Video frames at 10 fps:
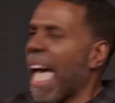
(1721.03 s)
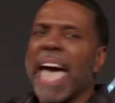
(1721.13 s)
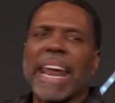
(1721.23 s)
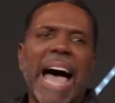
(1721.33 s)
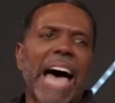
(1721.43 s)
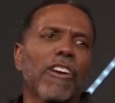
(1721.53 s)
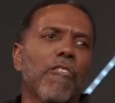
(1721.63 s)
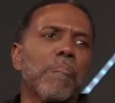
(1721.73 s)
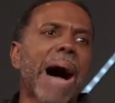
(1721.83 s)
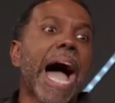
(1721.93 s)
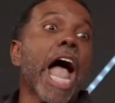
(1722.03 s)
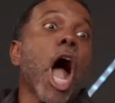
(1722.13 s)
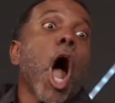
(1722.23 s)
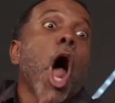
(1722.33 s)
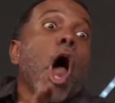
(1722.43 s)
and out of my
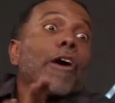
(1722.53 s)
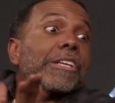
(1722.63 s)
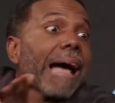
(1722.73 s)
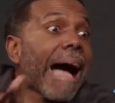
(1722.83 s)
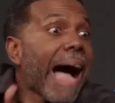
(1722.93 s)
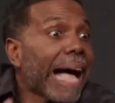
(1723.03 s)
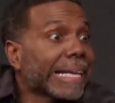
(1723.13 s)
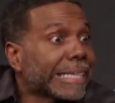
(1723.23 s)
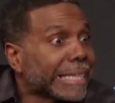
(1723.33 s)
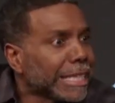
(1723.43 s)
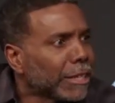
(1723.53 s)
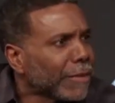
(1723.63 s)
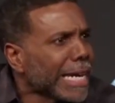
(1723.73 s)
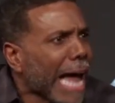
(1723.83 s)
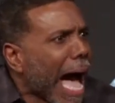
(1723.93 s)
heart I give.
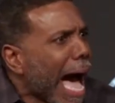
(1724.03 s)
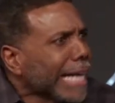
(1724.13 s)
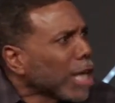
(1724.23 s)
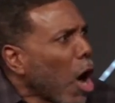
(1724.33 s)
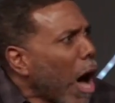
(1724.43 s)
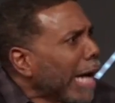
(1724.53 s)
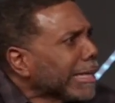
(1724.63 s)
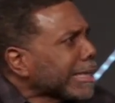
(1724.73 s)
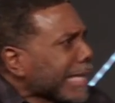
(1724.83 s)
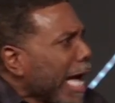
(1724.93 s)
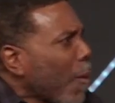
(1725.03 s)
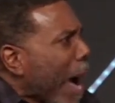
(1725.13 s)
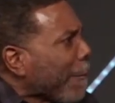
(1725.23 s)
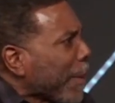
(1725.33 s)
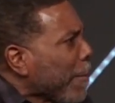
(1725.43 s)
And I don't understand
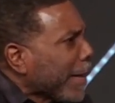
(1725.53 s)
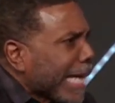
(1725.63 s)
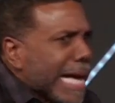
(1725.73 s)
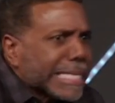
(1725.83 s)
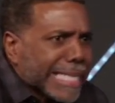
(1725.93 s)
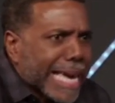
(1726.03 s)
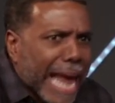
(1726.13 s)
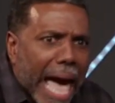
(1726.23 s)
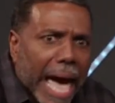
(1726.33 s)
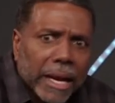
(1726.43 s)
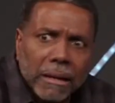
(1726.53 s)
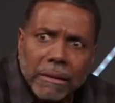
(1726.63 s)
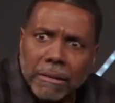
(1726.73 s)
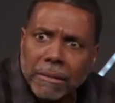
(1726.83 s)
why people can't see that.